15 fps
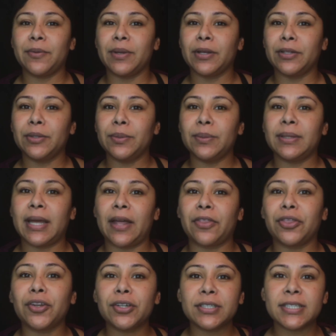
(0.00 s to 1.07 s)
you include
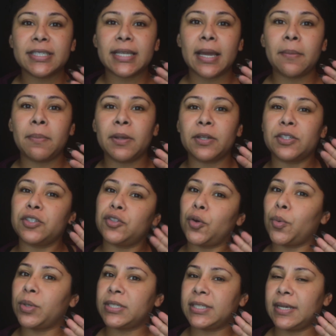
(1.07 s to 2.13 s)
that third step
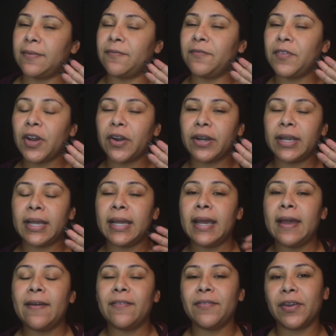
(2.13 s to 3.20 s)
towards a very
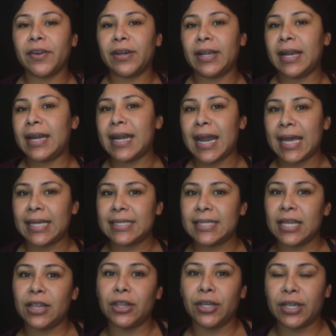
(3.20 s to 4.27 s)

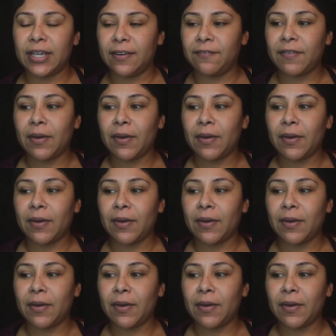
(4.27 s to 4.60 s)
nice looking